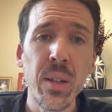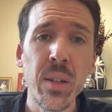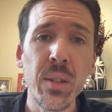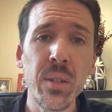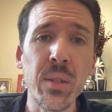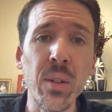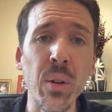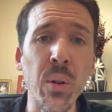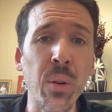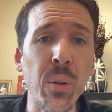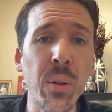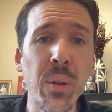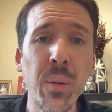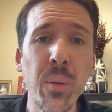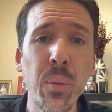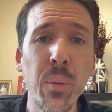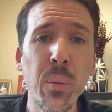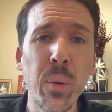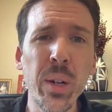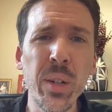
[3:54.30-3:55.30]
So
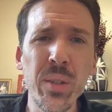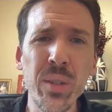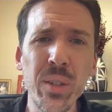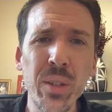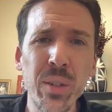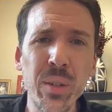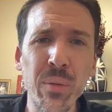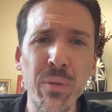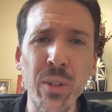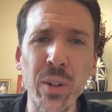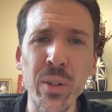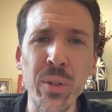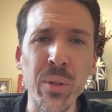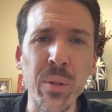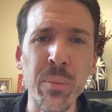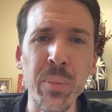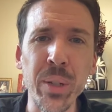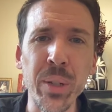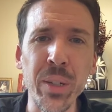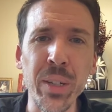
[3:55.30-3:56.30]
where's your
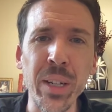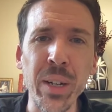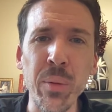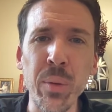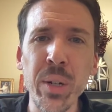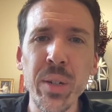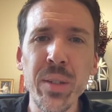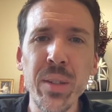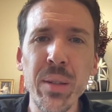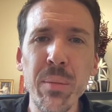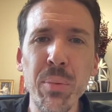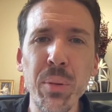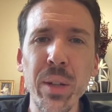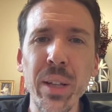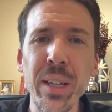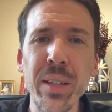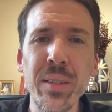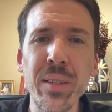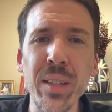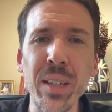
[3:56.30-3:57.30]
vulnerability? Where's the
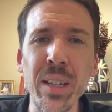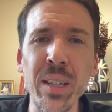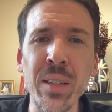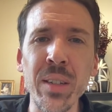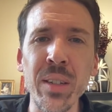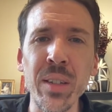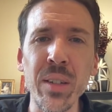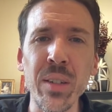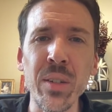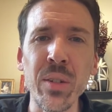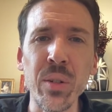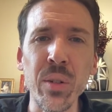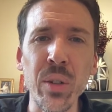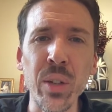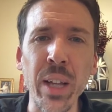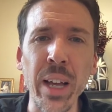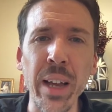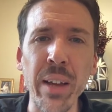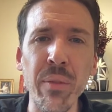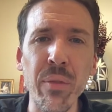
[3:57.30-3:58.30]
place in your
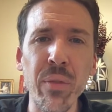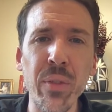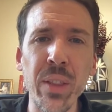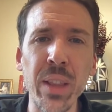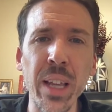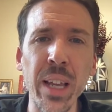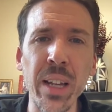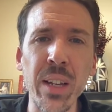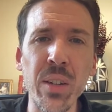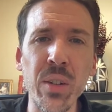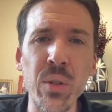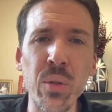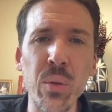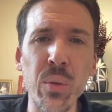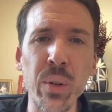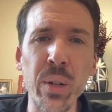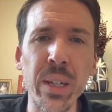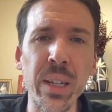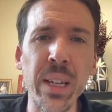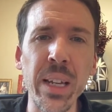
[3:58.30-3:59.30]
life that
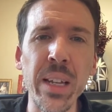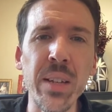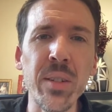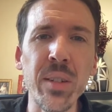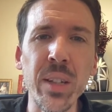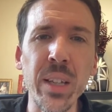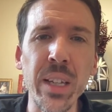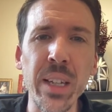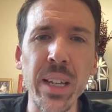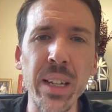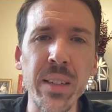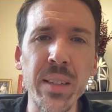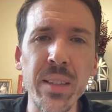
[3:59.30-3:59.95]
you easily get